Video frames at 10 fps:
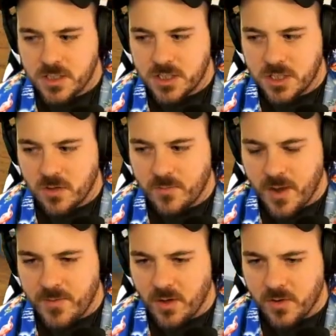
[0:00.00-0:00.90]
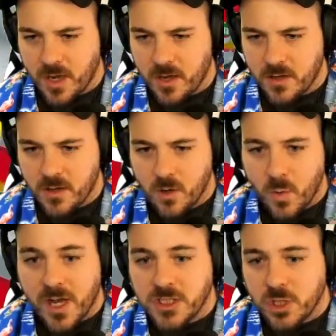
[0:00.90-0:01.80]
Cereal might be okay.
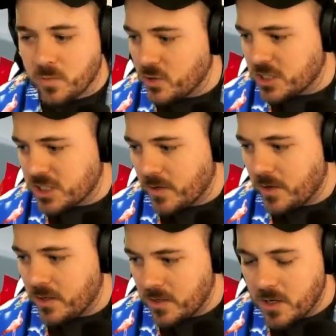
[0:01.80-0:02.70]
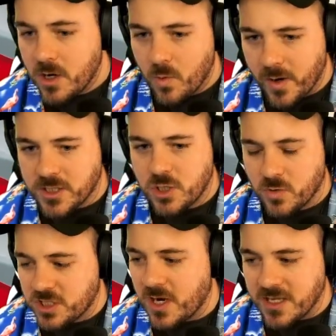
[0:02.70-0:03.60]
We got two rows of cereal. We got two
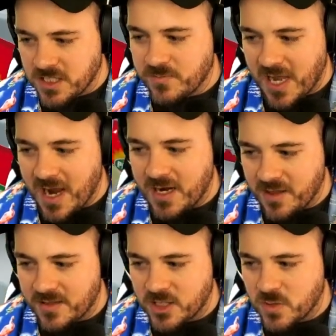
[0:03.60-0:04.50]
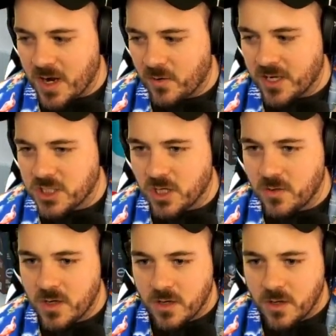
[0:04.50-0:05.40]
rolls cereal and some candy. I think that's right. Okay,
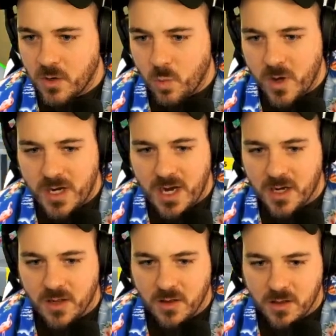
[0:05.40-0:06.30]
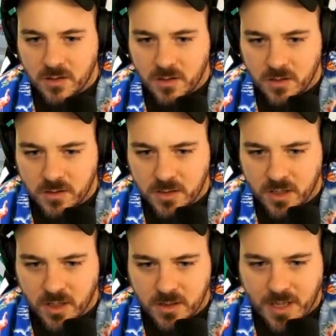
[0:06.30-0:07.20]
so we need
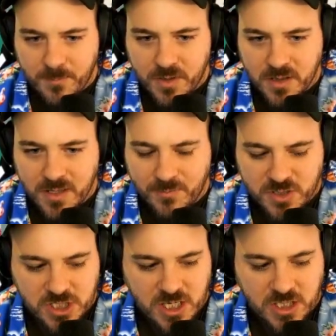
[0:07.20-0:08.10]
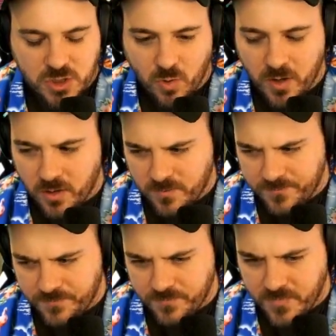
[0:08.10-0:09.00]
the lep lep seeds oil,
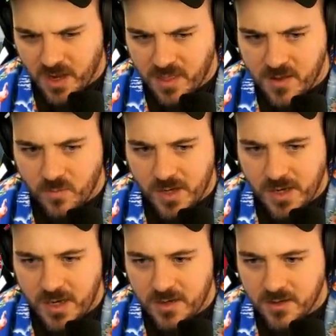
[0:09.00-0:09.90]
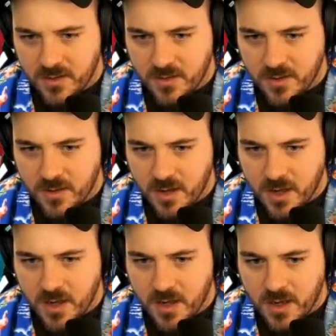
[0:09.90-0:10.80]
and then we need
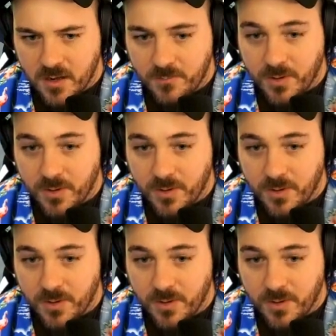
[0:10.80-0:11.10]
uh,